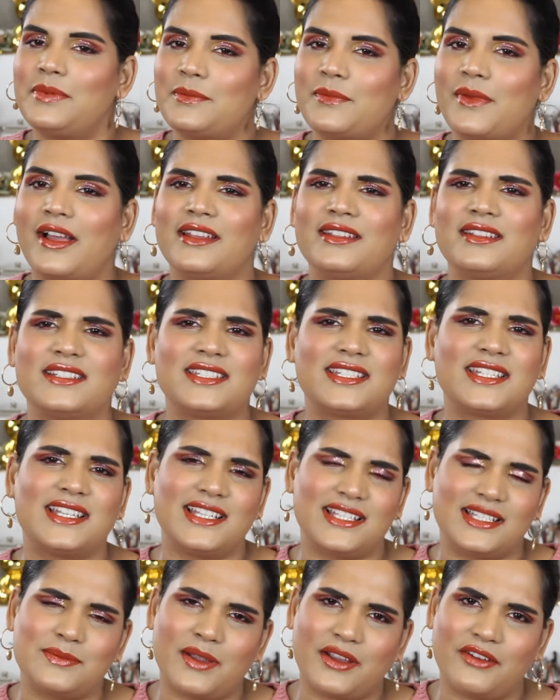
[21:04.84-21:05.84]
in mind this
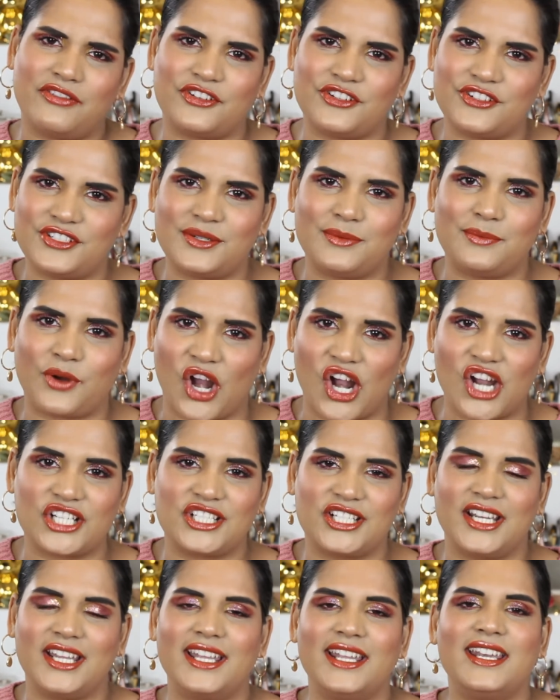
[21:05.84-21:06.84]
is my first
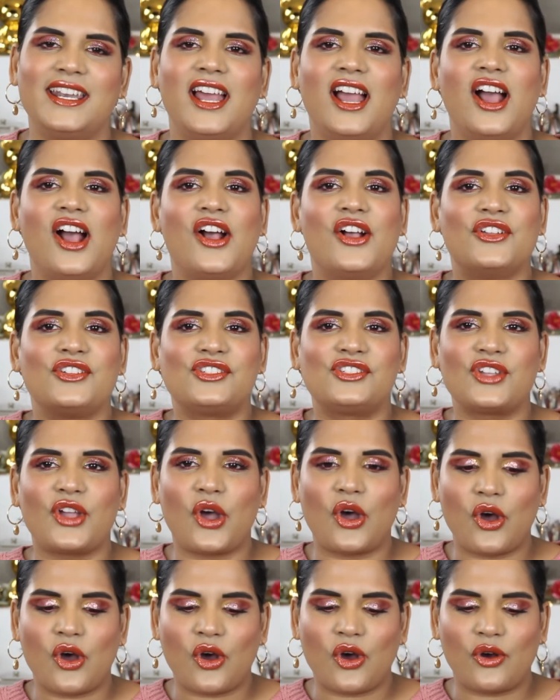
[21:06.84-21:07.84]
impression,
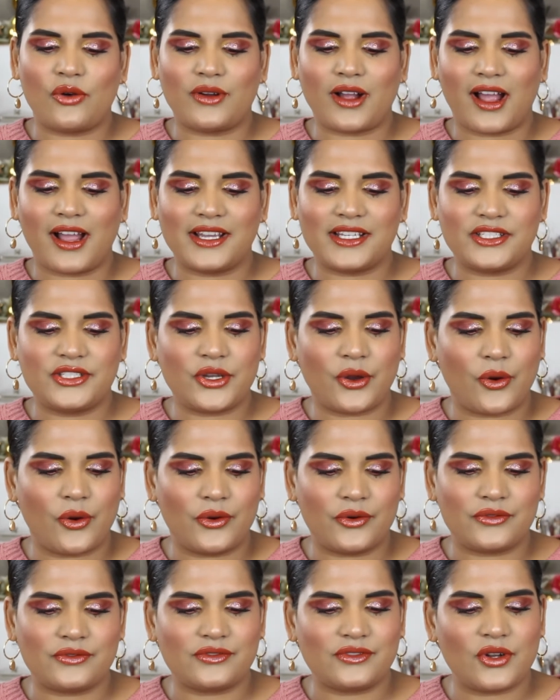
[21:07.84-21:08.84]
so I
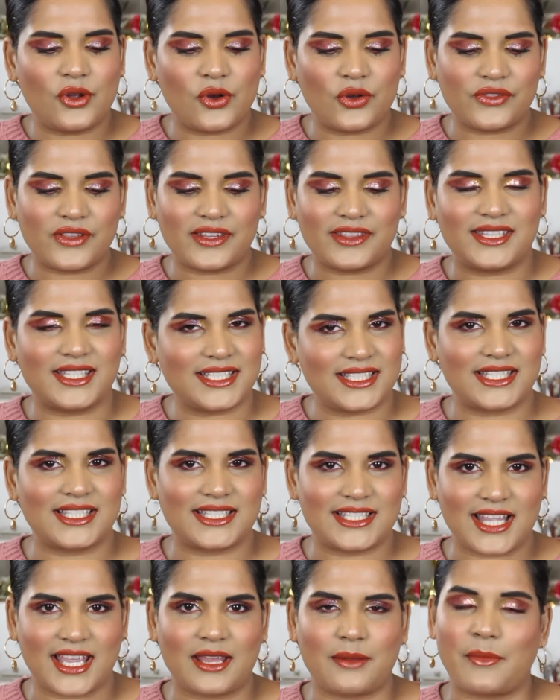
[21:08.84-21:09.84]
don't know that this
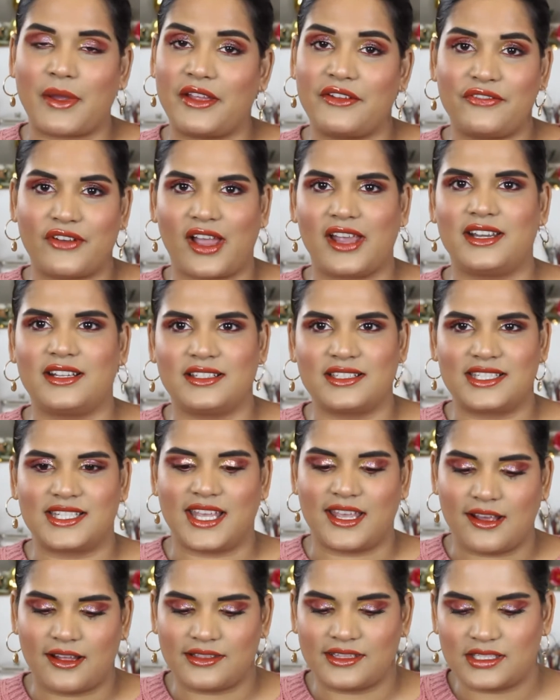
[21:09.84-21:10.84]
is like my final
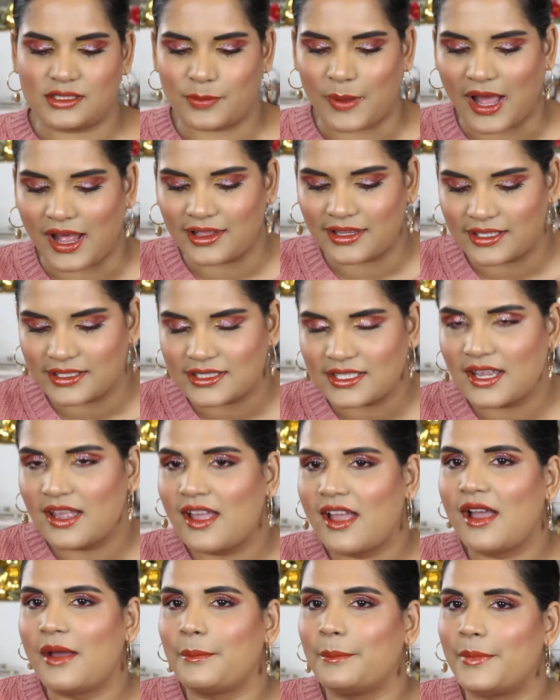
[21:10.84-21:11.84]
say on this palette,
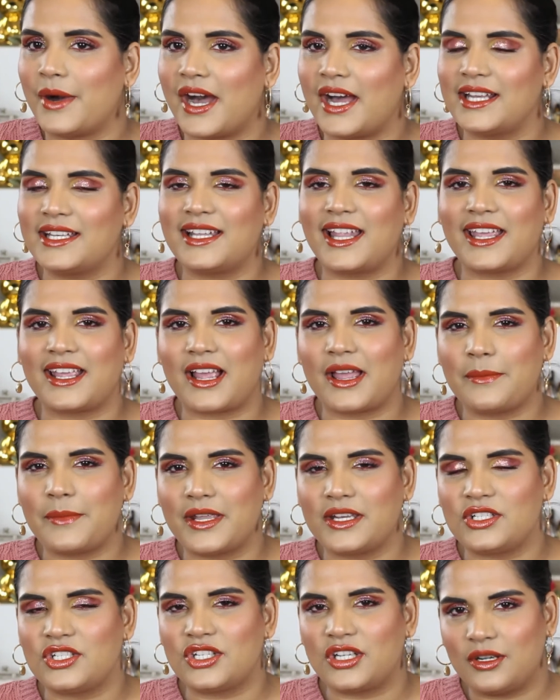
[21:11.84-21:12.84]
but like I
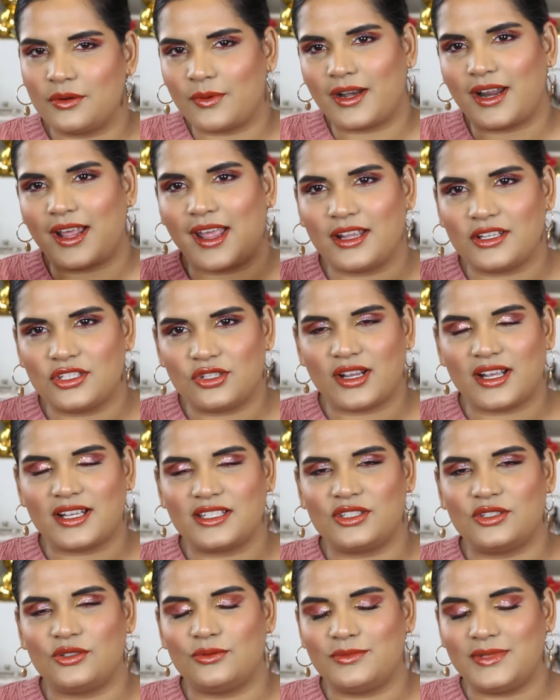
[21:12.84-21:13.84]
mentioned when I had you
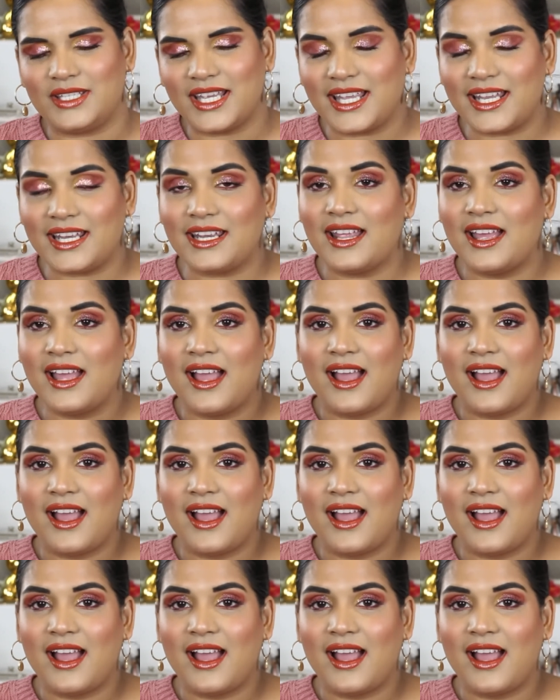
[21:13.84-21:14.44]
guys zoomed in,